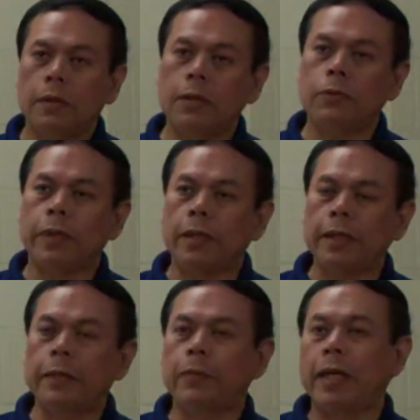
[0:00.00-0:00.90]
Israel
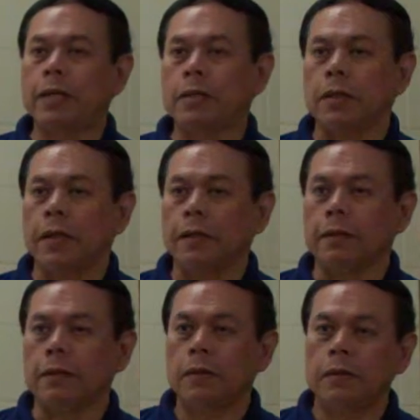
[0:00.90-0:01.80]
and Palestine.
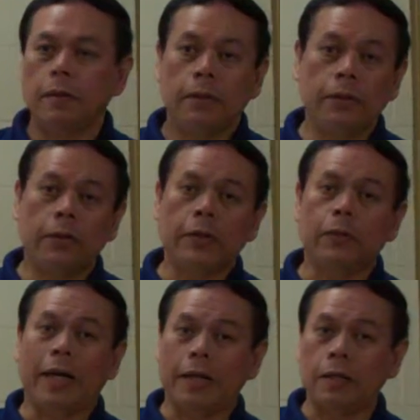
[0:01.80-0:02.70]
You know,
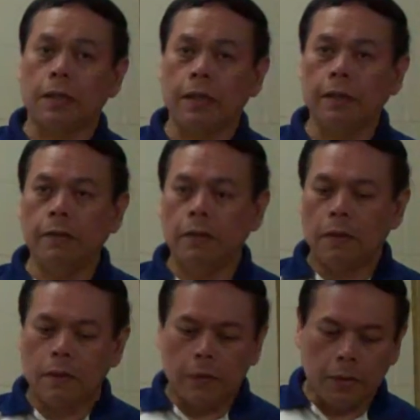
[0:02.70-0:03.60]
in Palestine,
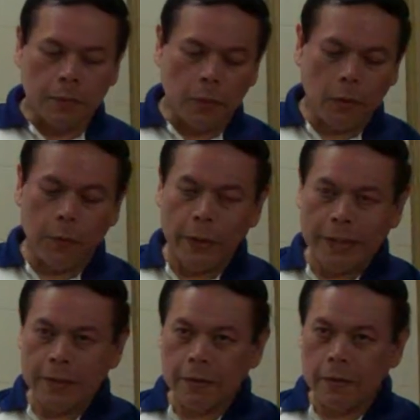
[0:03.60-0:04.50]
the small
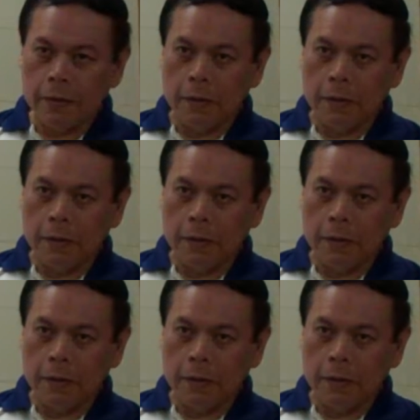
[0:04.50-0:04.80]
boys,